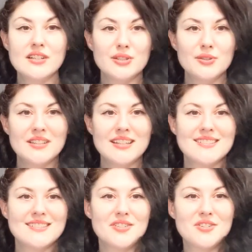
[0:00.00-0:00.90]
include
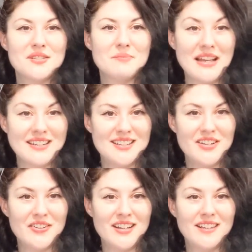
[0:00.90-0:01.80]
things such as
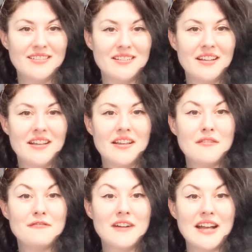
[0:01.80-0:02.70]
bacteria,
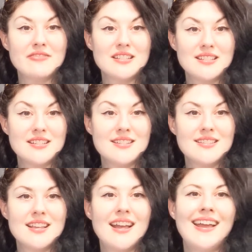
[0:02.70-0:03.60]

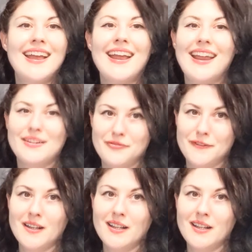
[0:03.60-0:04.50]
viruses, and
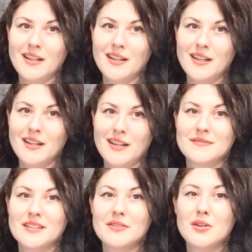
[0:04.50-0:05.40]
fungi.
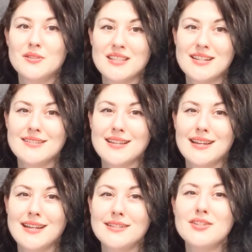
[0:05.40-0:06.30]
Those things
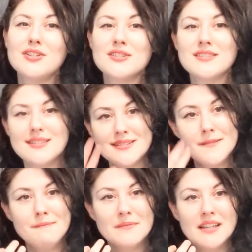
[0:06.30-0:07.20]
can get into your
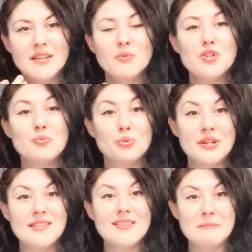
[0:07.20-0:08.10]
system when you
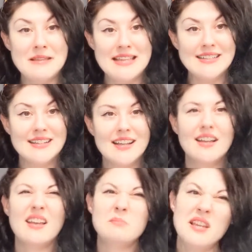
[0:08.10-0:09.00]
breathe them in
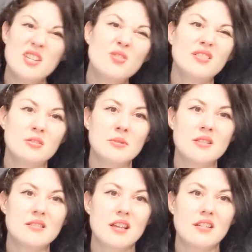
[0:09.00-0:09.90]
and make you a little
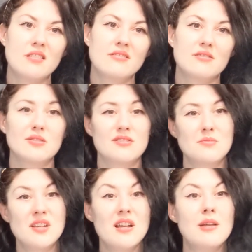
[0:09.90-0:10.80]
bit sick, or
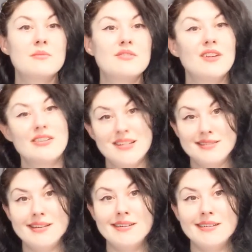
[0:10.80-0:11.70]
sometimes very
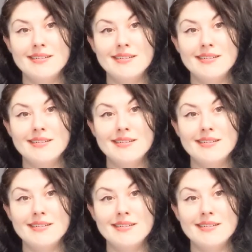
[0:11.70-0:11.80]
sick.